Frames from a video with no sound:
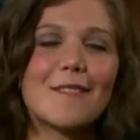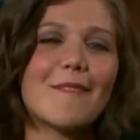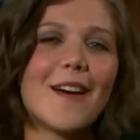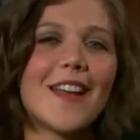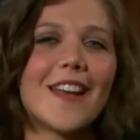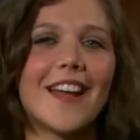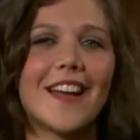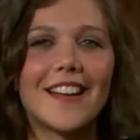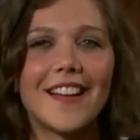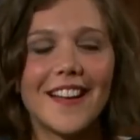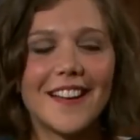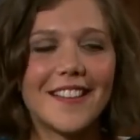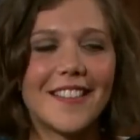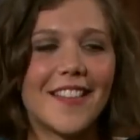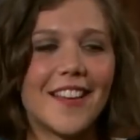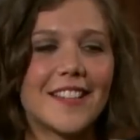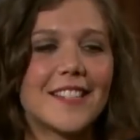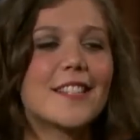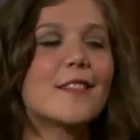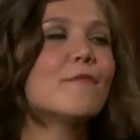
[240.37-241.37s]
about it. I kind of
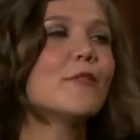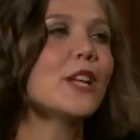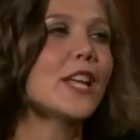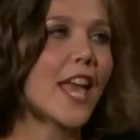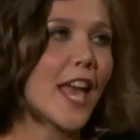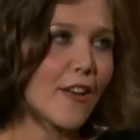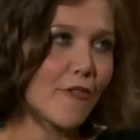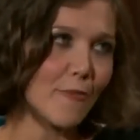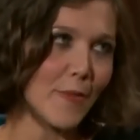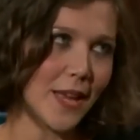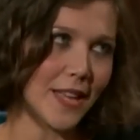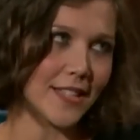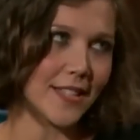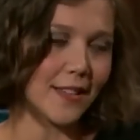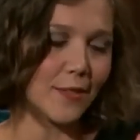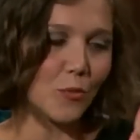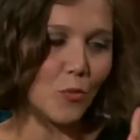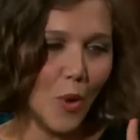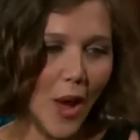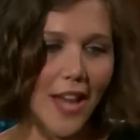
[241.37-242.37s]
thought someone gave me as
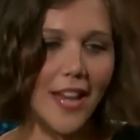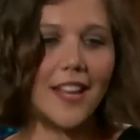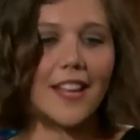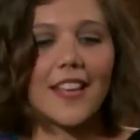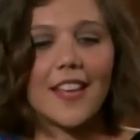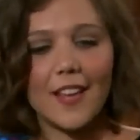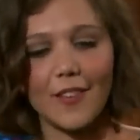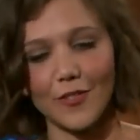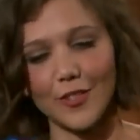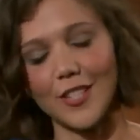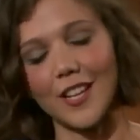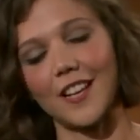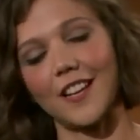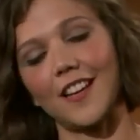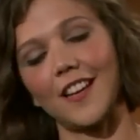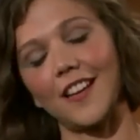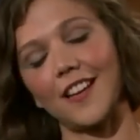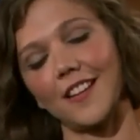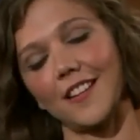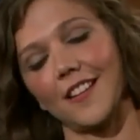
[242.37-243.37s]
a wedding gift
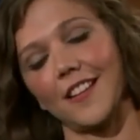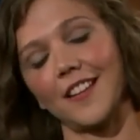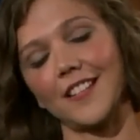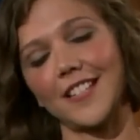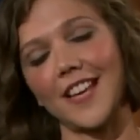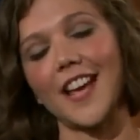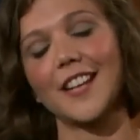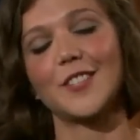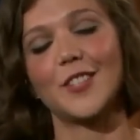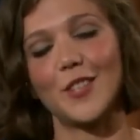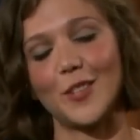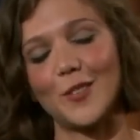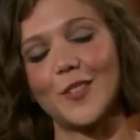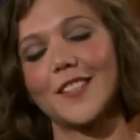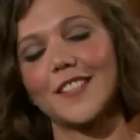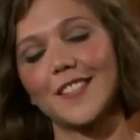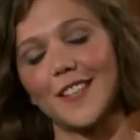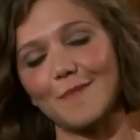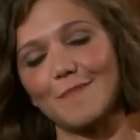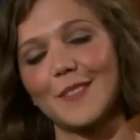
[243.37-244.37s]
a tattoo
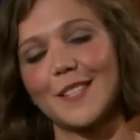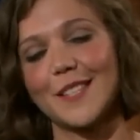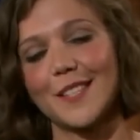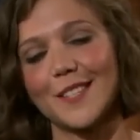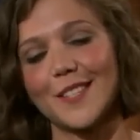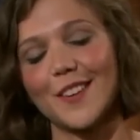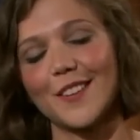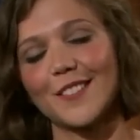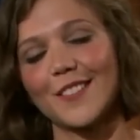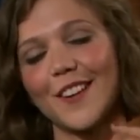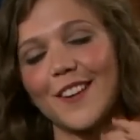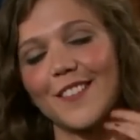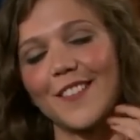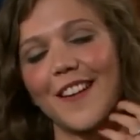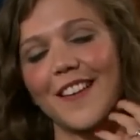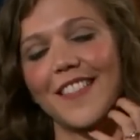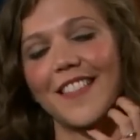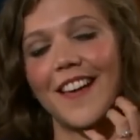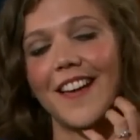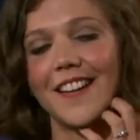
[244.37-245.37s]
that said Mrs. Sarsgaard, and
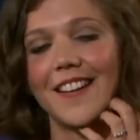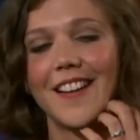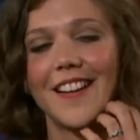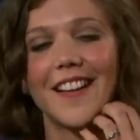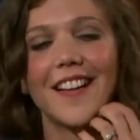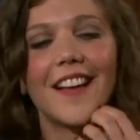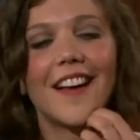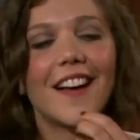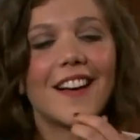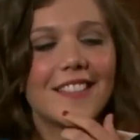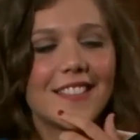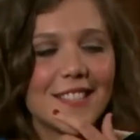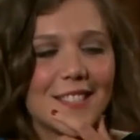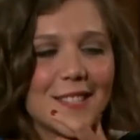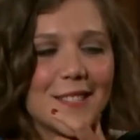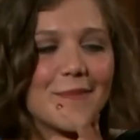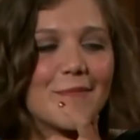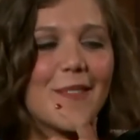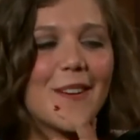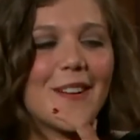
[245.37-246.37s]
I thought on the
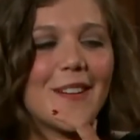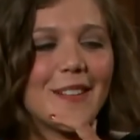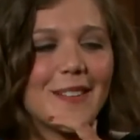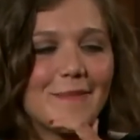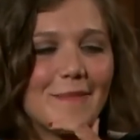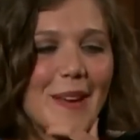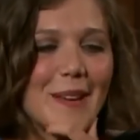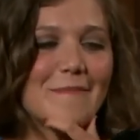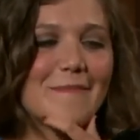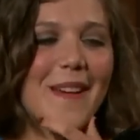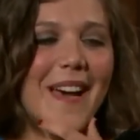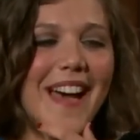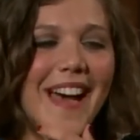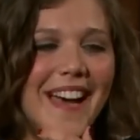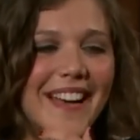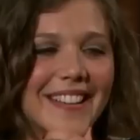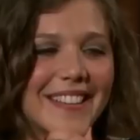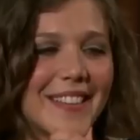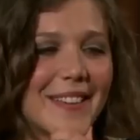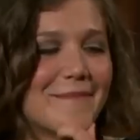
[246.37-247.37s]
small of my
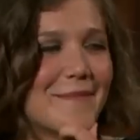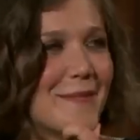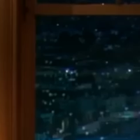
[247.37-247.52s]
back that'd